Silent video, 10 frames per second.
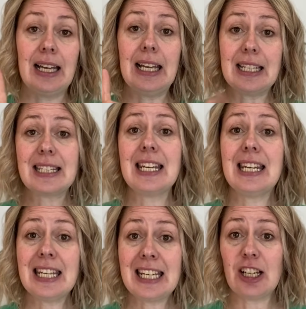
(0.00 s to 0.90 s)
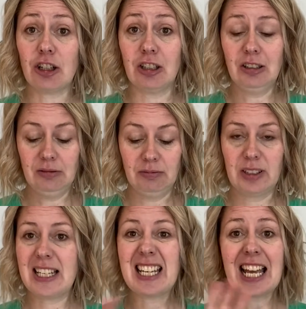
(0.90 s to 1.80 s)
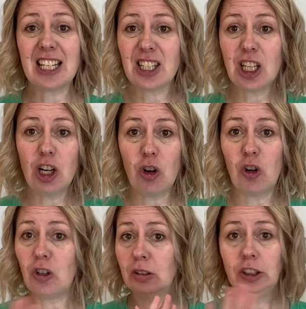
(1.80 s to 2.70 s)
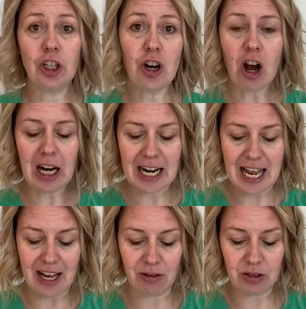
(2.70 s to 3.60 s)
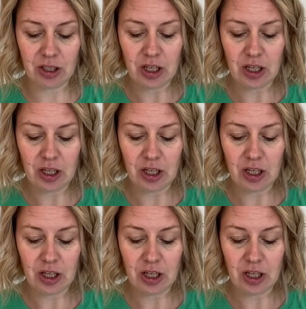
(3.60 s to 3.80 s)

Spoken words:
It's illegal, so it's against the law, you're not allowed